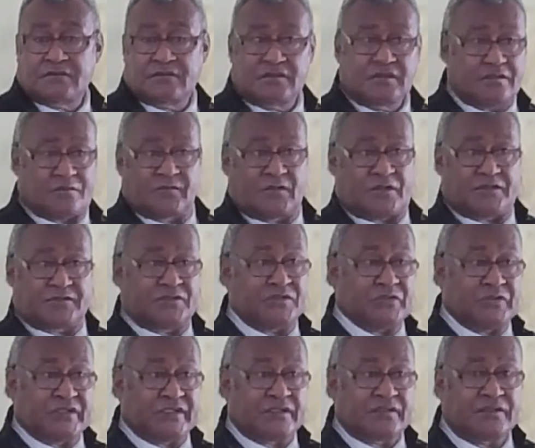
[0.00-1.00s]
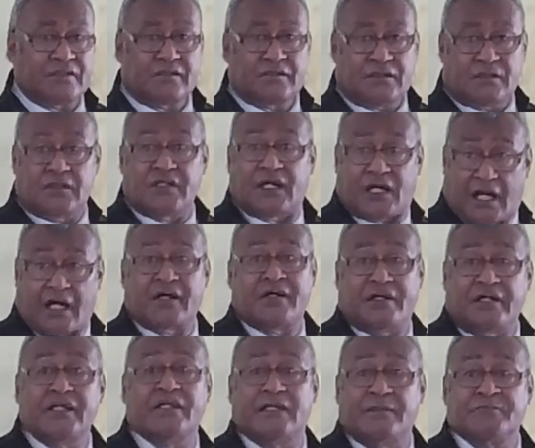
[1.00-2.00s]
And what are you doing? Yeah, I
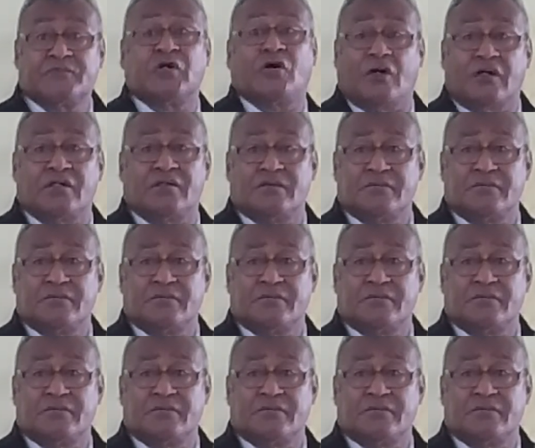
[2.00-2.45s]
heard them talk,